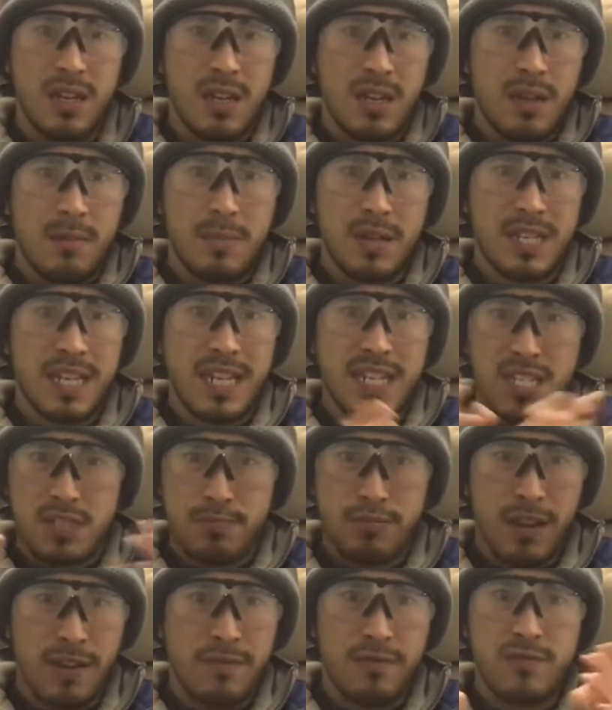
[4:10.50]
But again, it's
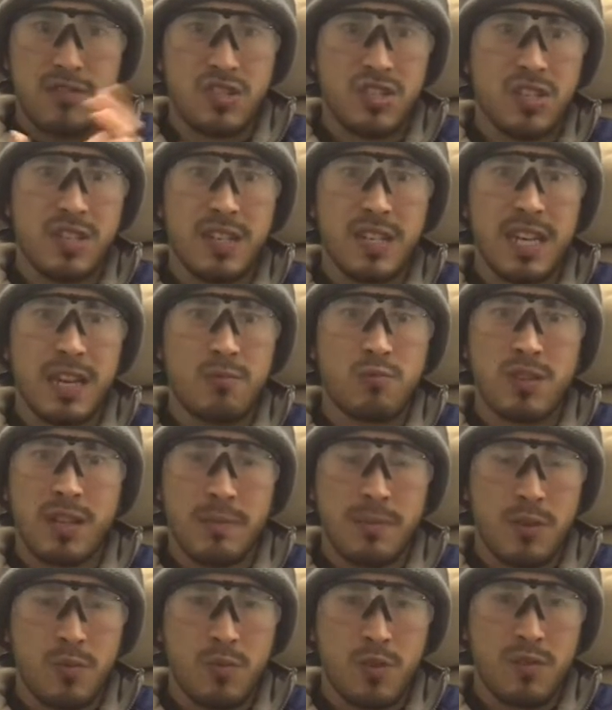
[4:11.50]
preference. You can get whatever
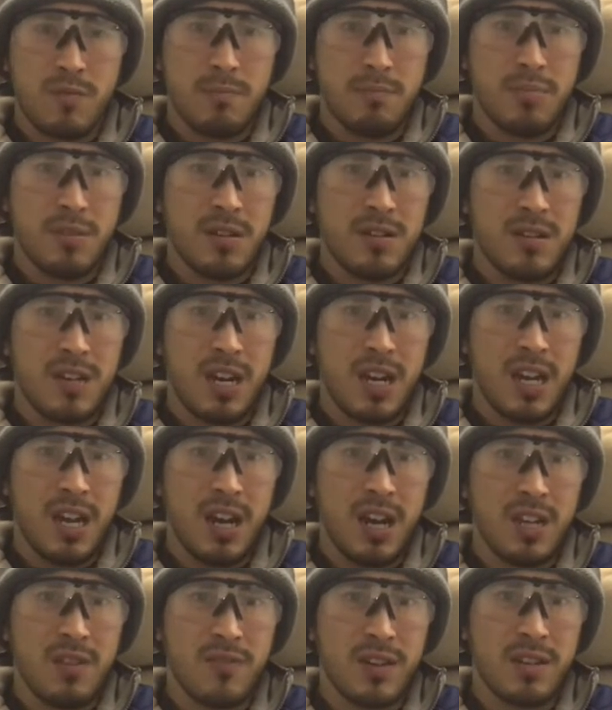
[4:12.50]
you want, but I
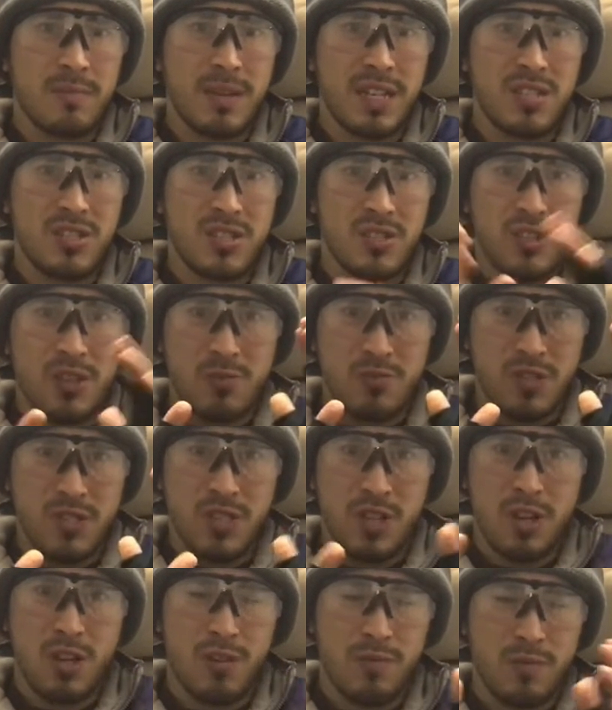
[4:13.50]
highly recommend you don't
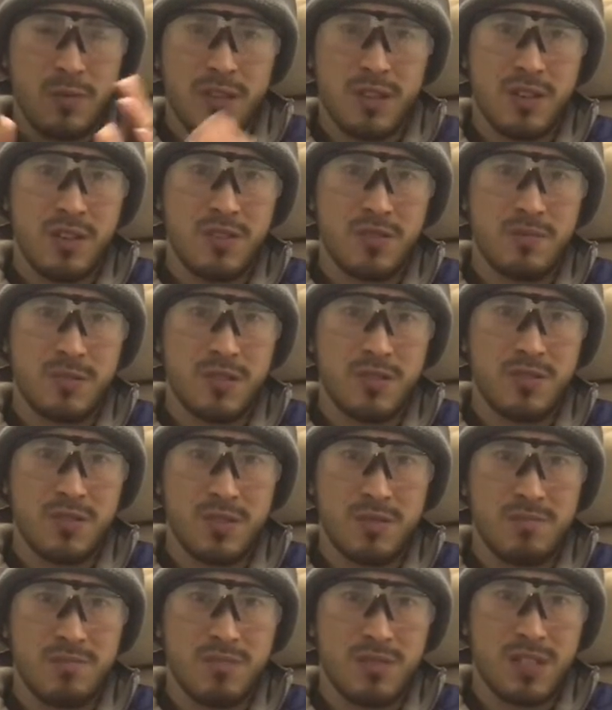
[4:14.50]
start off with those
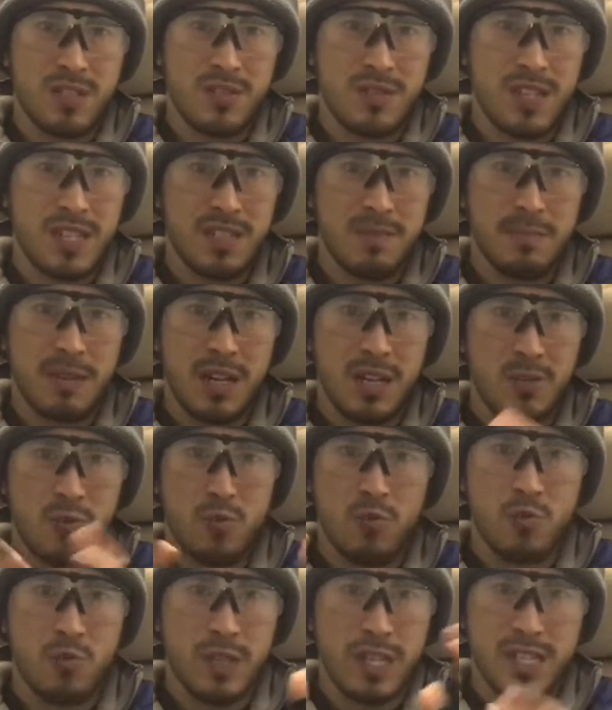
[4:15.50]
because you need to buy
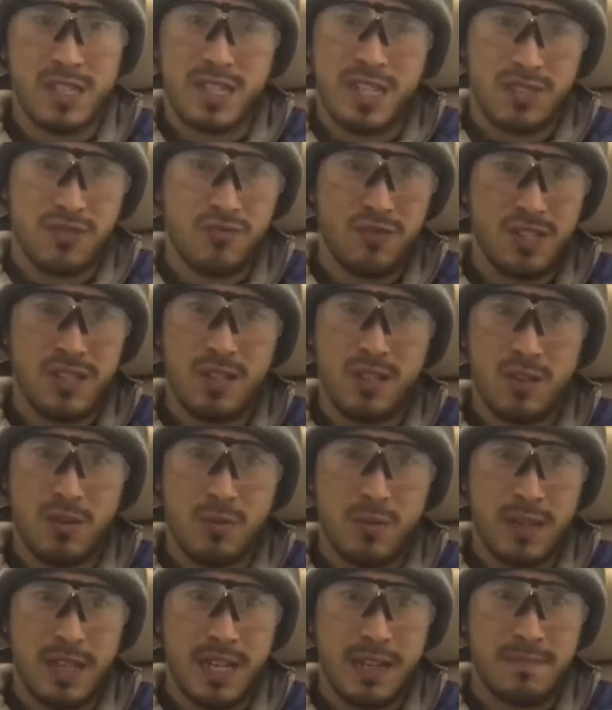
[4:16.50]
all the accessories that go
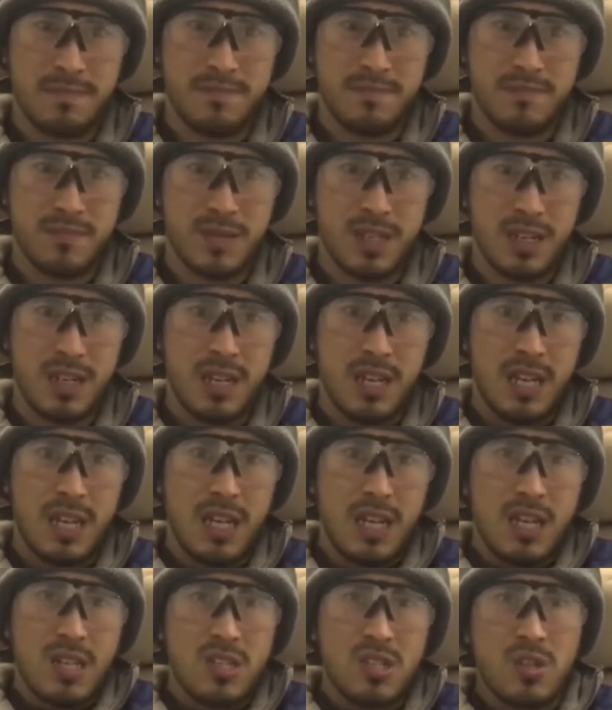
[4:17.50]
with that.
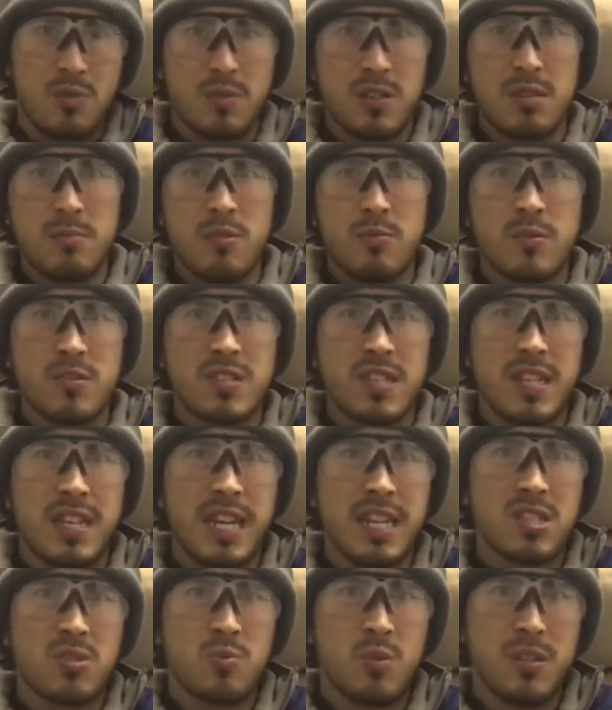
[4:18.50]
So we're going to move on to the
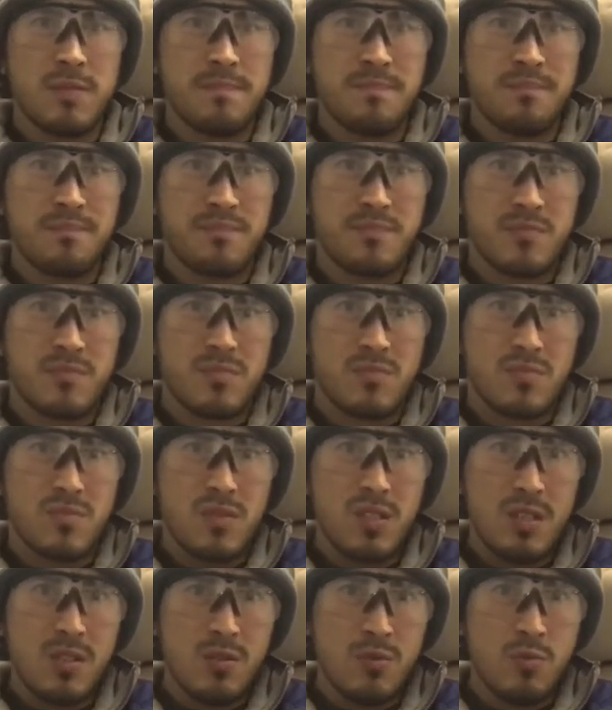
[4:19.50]
next one,
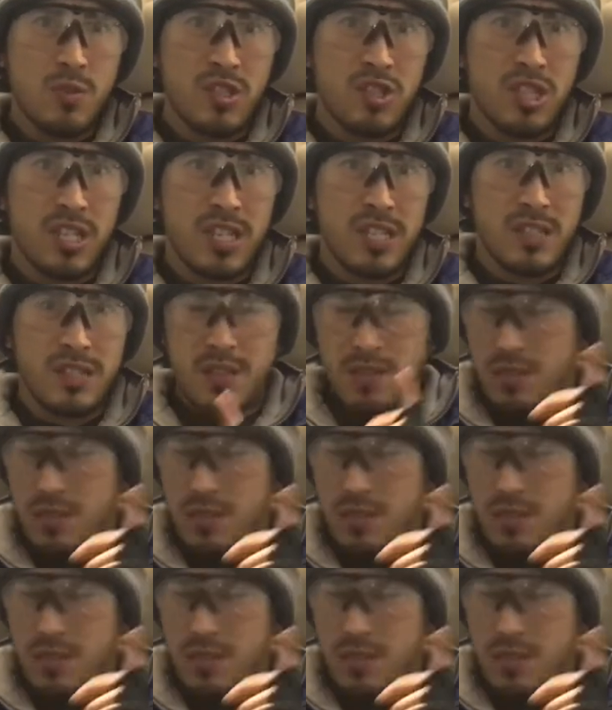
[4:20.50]
which is,